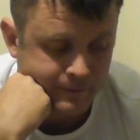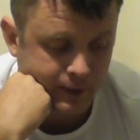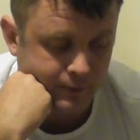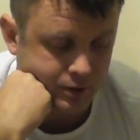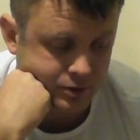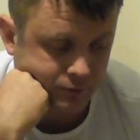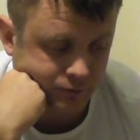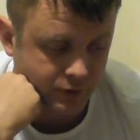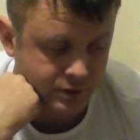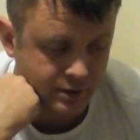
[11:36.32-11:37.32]
I'm not too
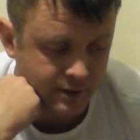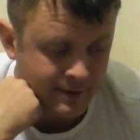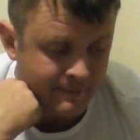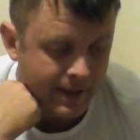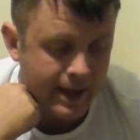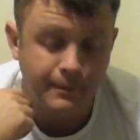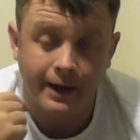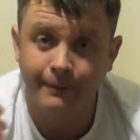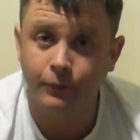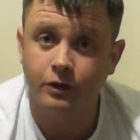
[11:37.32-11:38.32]
fussed.
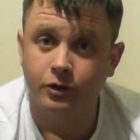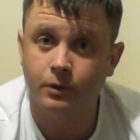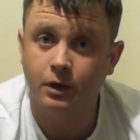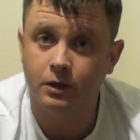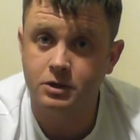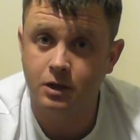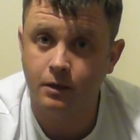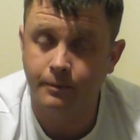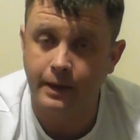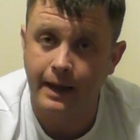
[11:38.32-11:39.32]
I am going to do a
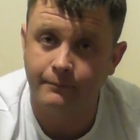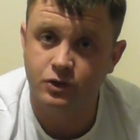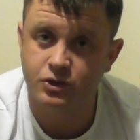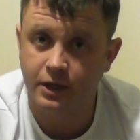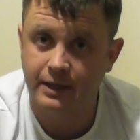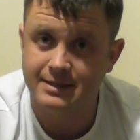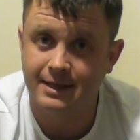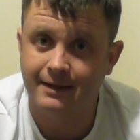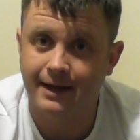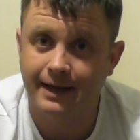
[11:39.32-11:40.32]
close-up just so you can
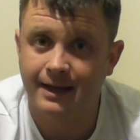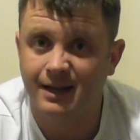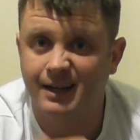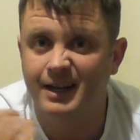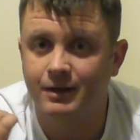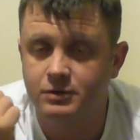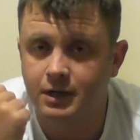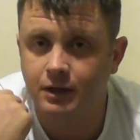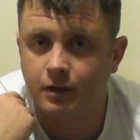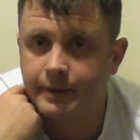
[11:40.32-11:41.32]
see that again. I get it was a
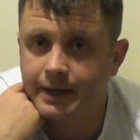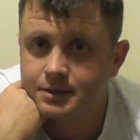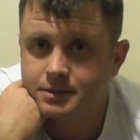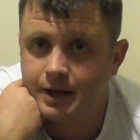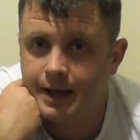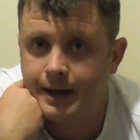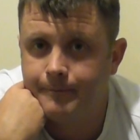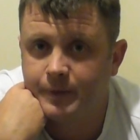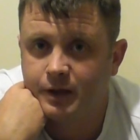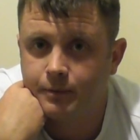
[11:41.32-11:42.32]
little bit
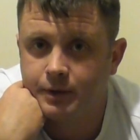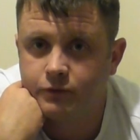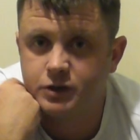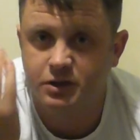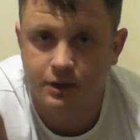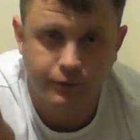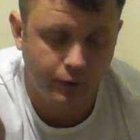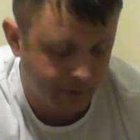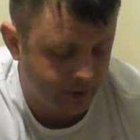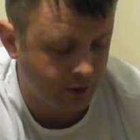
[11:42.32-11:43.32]
rushed, and you're
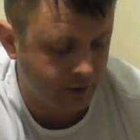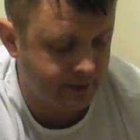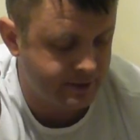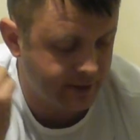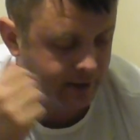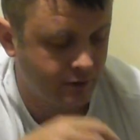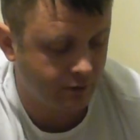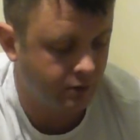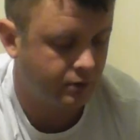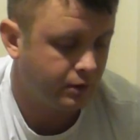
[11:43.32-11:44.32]
probably not going to see the
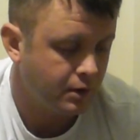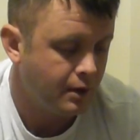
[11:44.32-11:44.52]
whole